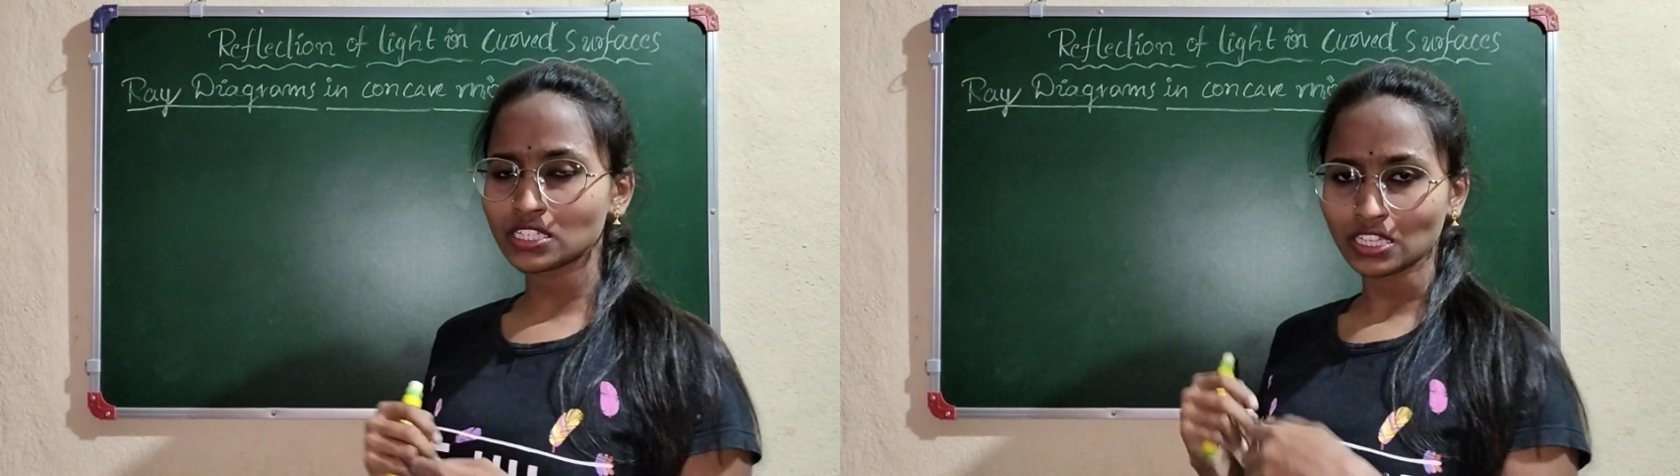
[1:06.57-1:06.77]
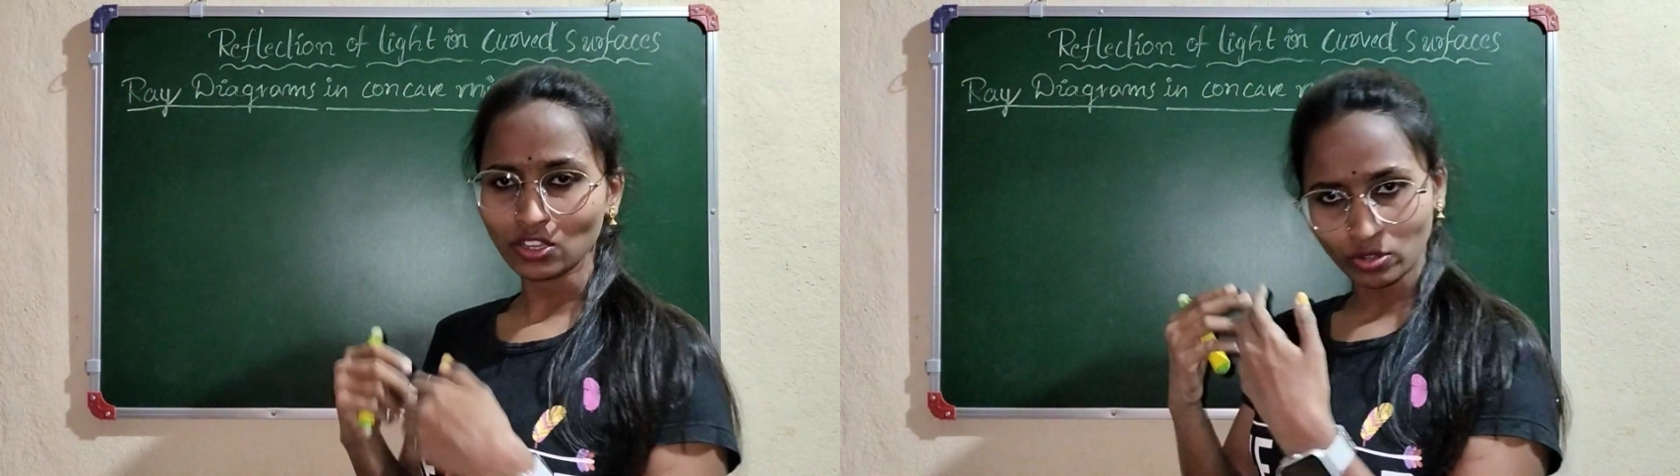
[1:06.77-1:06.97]

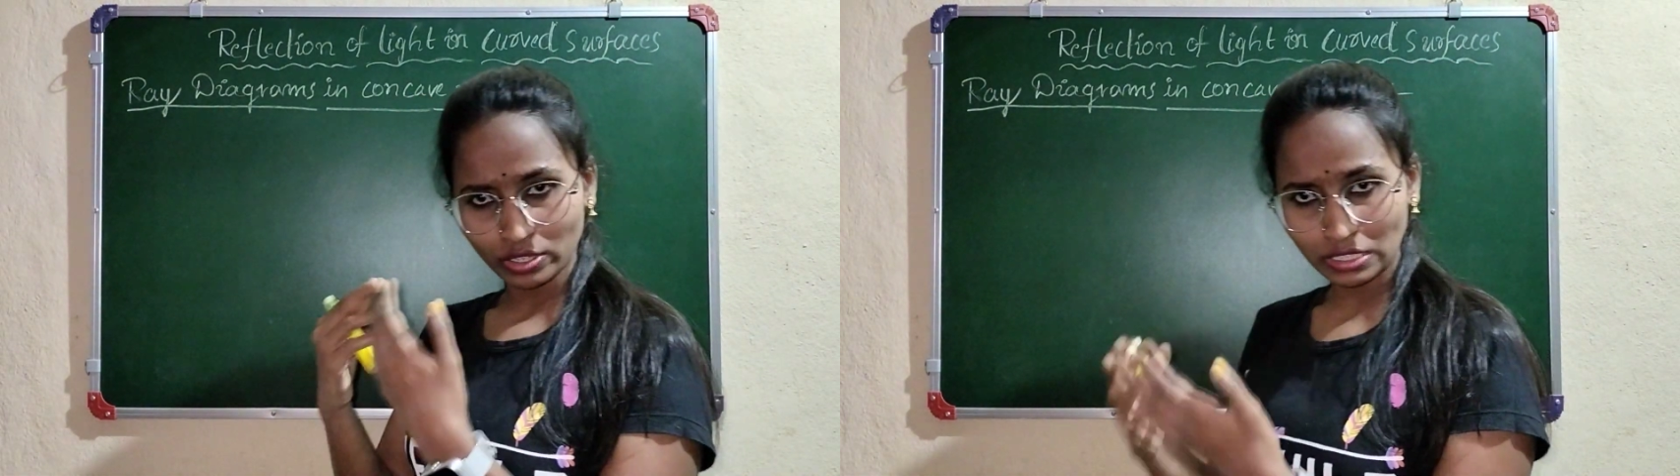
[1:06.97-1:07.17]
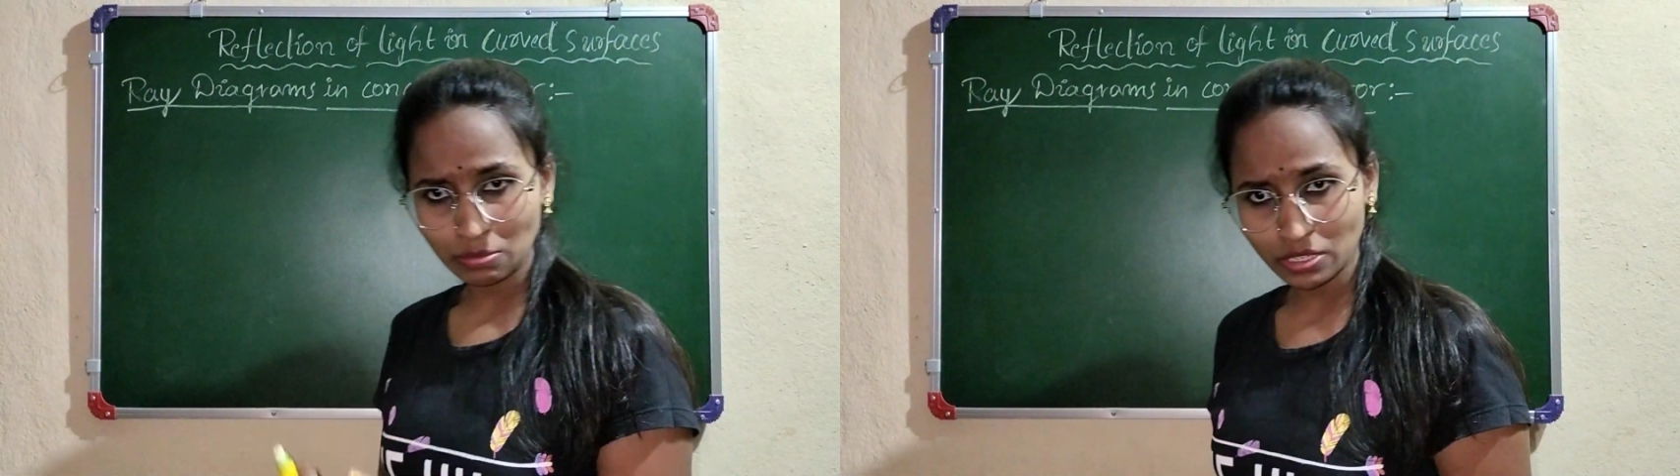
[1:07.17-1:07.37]
In the
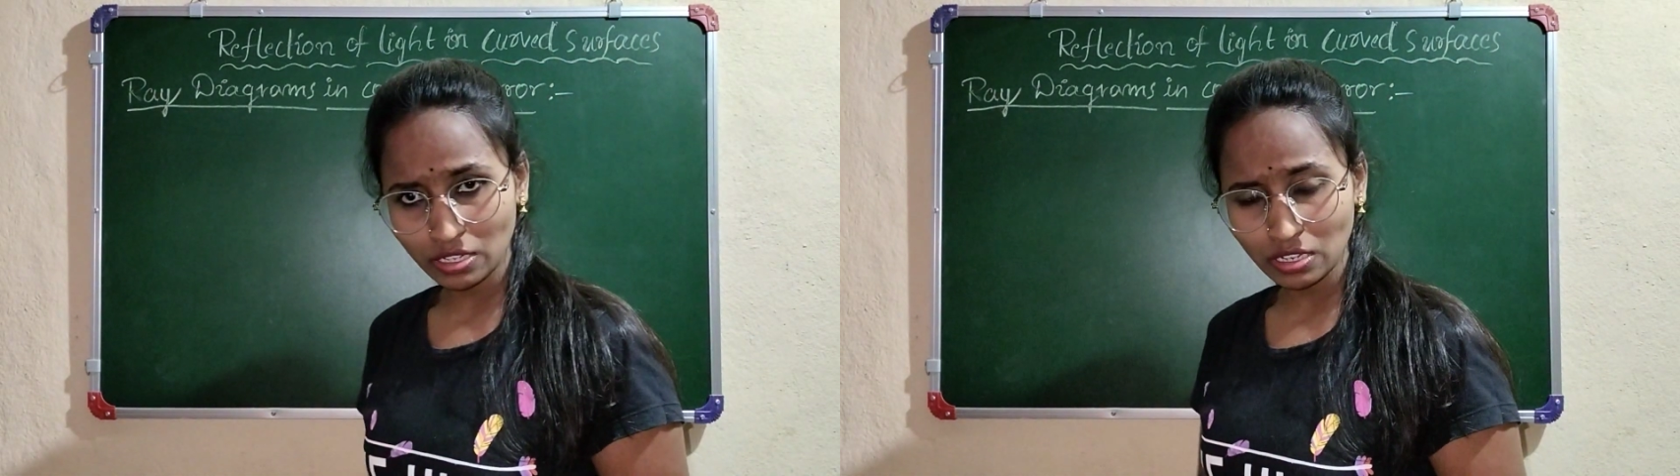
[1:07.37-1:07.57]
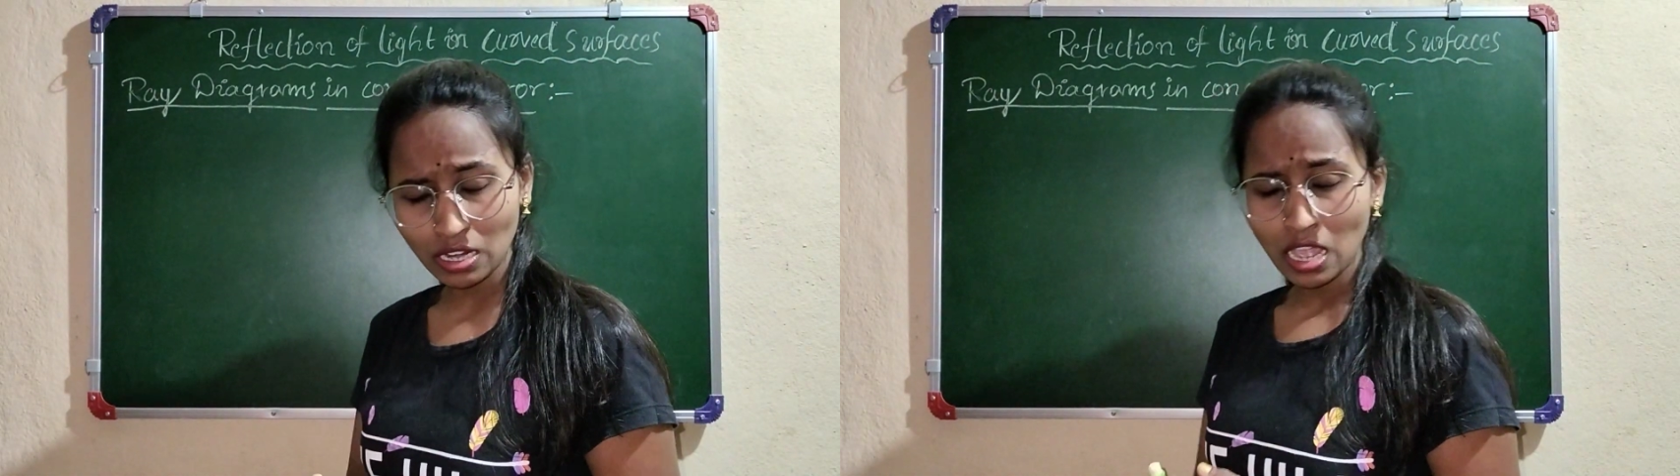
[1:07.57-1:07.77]
concave
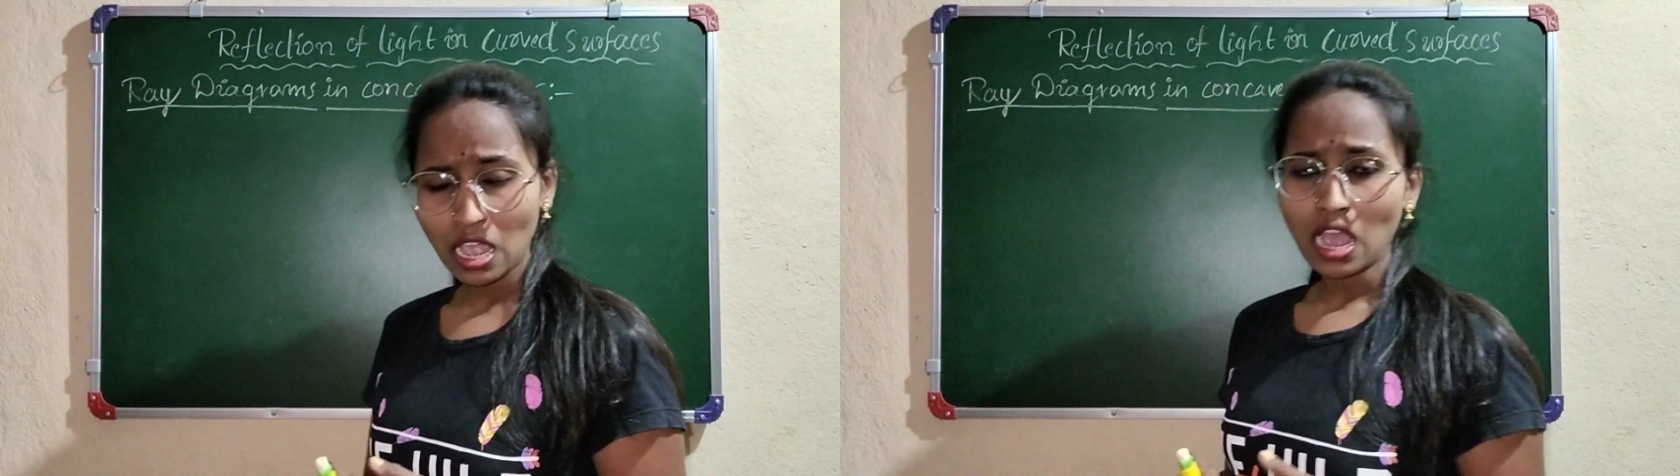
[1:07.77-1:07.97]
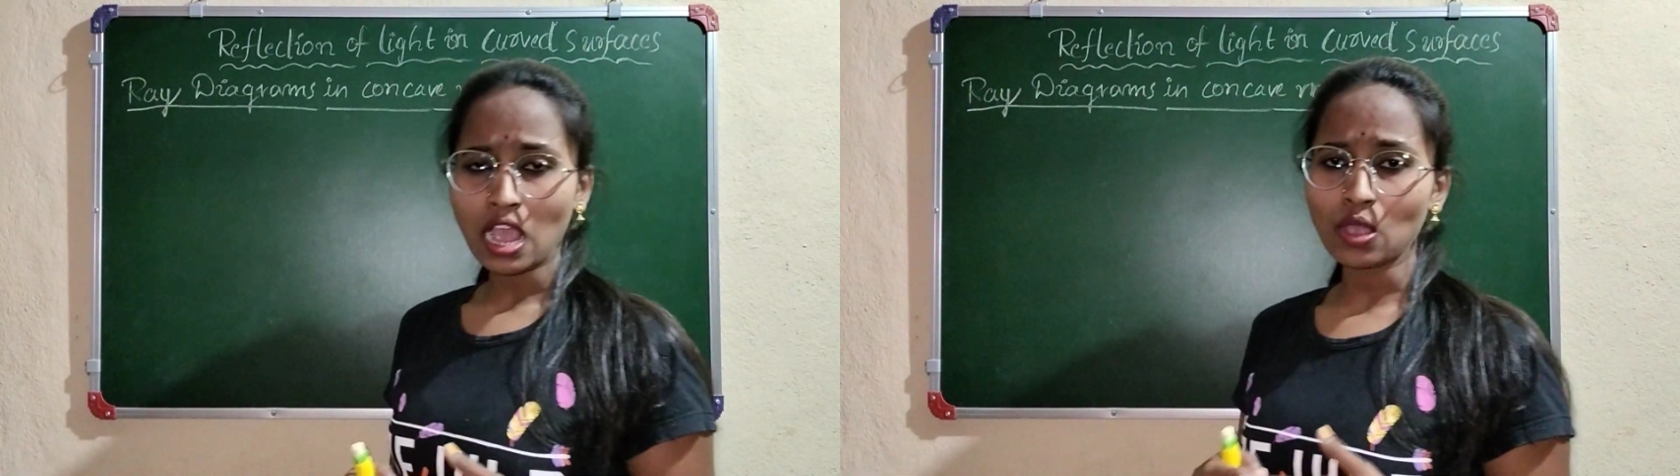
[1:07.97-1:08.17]
mirror,
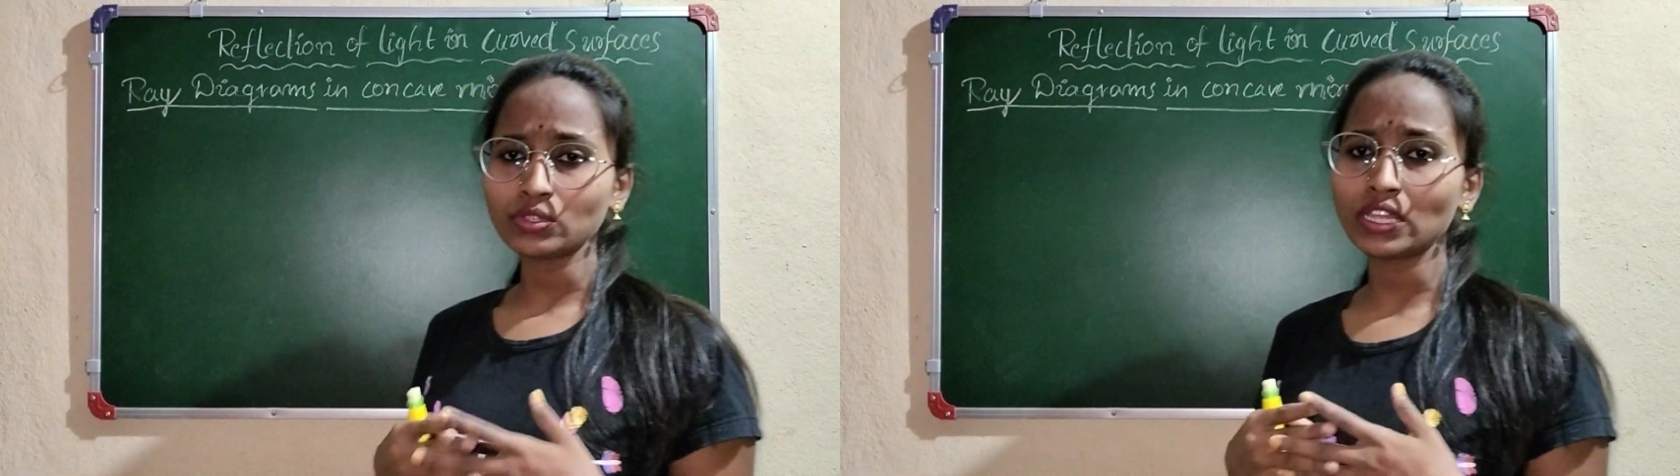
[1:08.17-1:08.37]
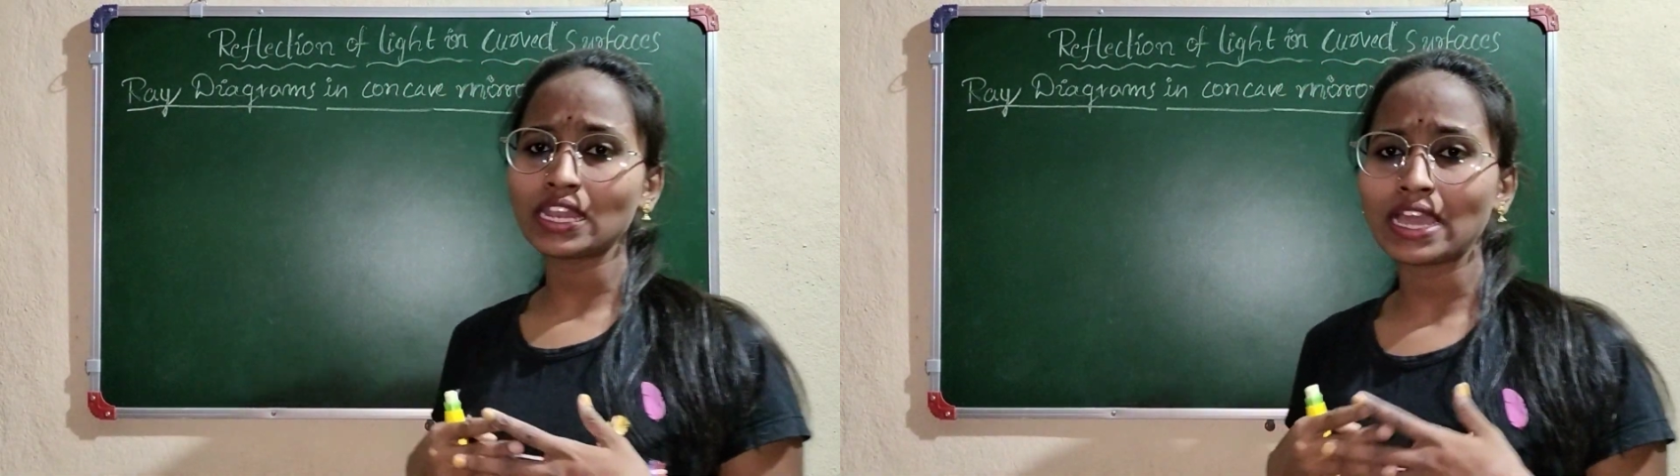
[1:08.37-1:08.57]
how
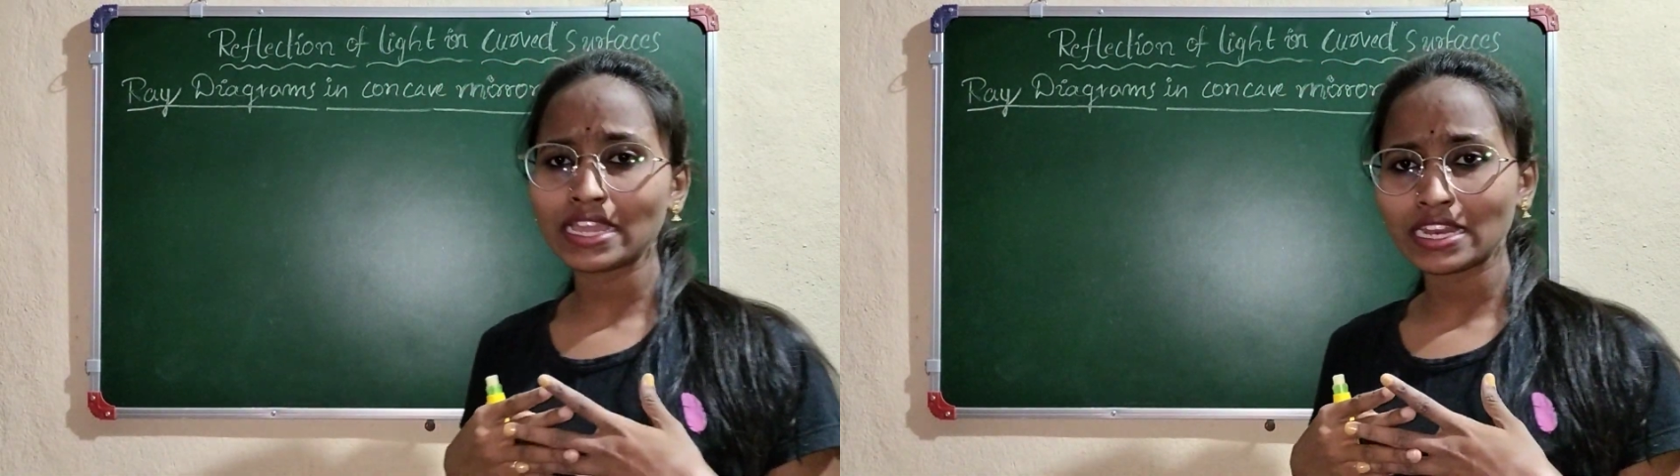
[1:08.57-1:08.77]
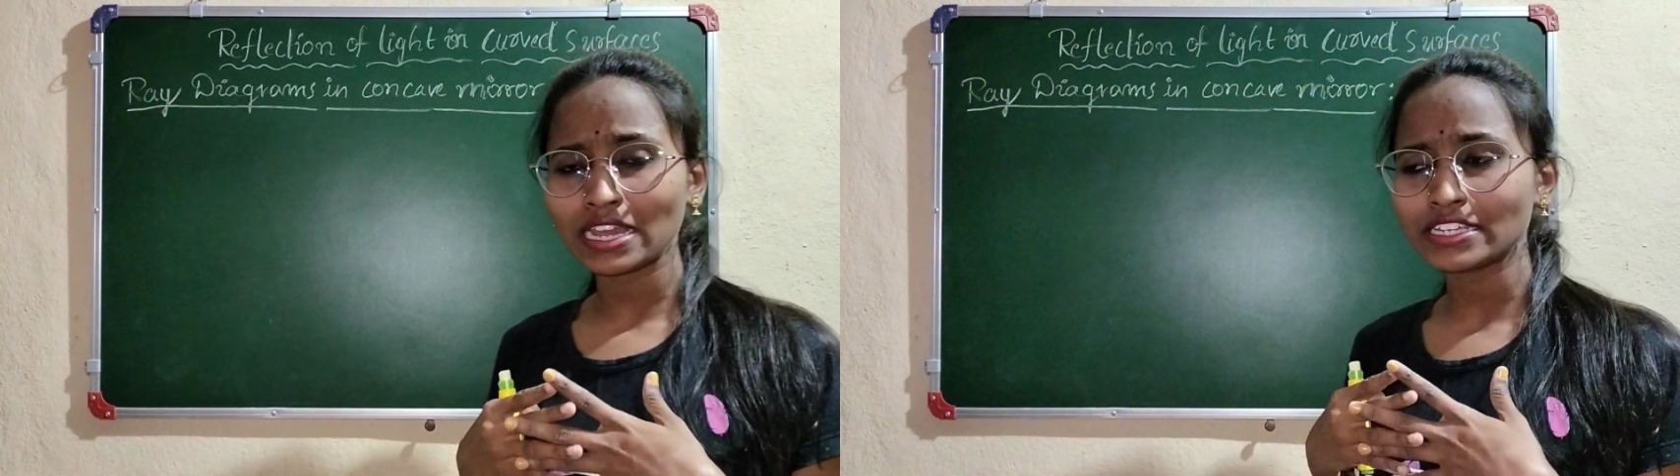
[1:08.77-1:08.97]
the
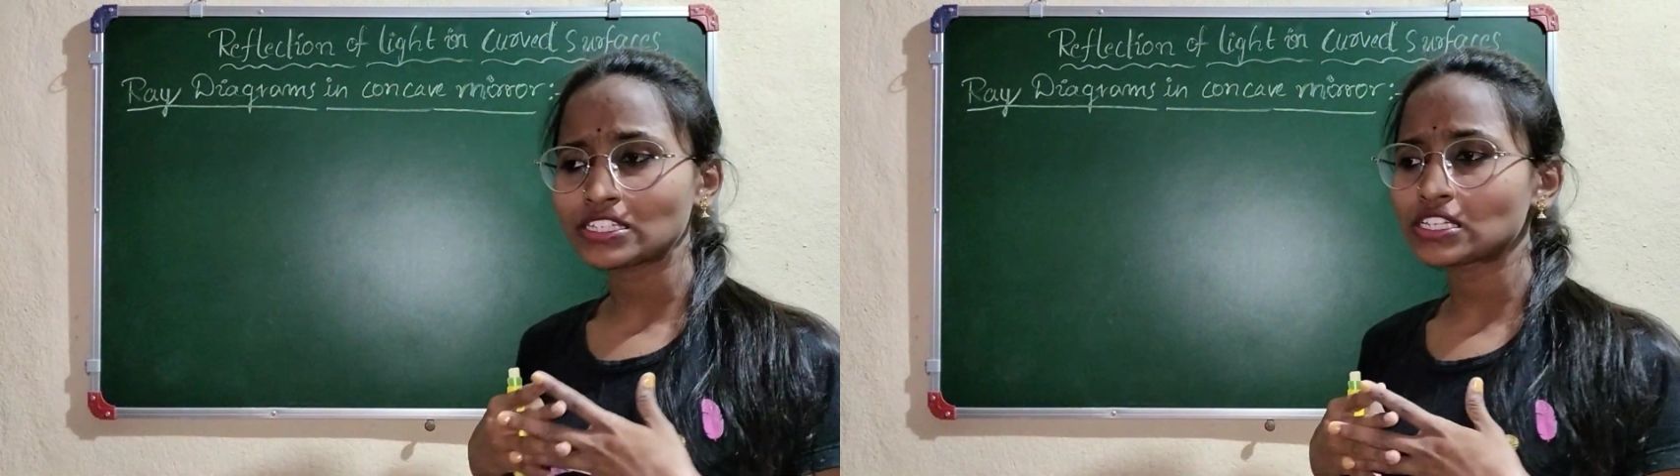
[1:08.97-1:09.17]
light